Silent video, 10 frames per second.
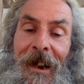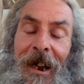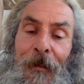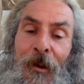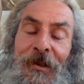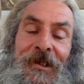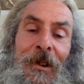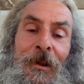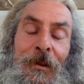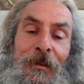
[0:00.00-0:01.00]
I'm
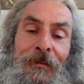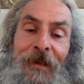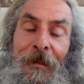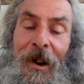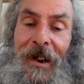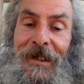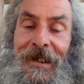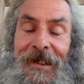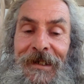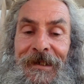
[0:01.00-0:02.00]
also
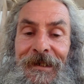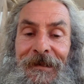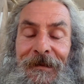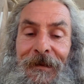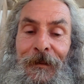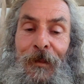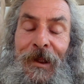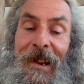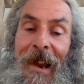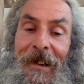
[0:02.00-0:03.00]
reminded with
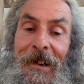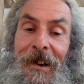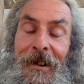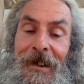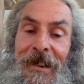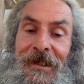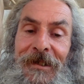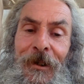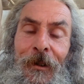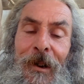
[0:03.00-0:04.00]
the Anunnaki
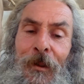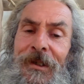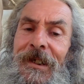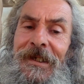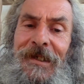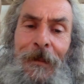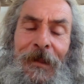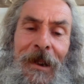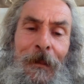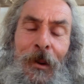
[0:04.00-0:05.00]
story, wasn't it
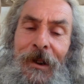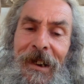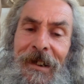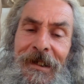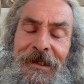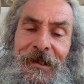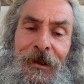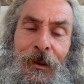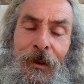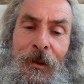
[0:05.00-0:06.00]
something put
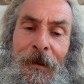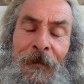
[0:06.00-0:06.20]
into